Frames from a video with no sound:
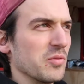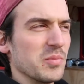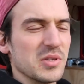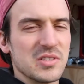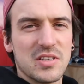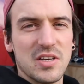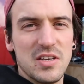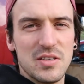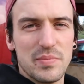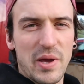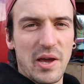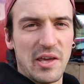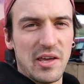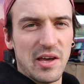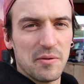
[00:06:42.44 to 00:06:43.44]
got my skis
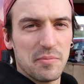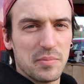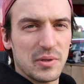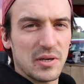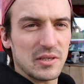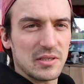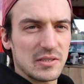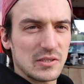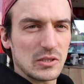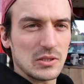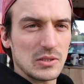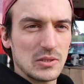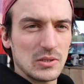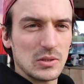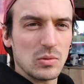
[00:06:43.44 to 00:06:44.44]
back yet, but
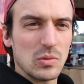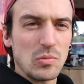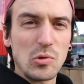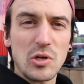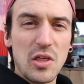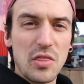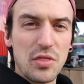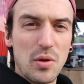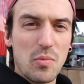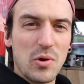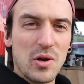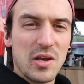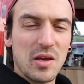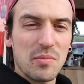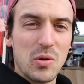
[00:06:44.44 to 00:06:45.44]
we'll get them
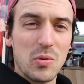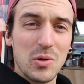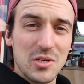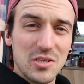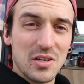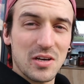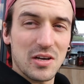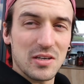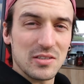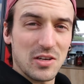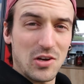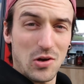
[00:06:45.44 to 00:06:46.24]
when I get my winter tires, so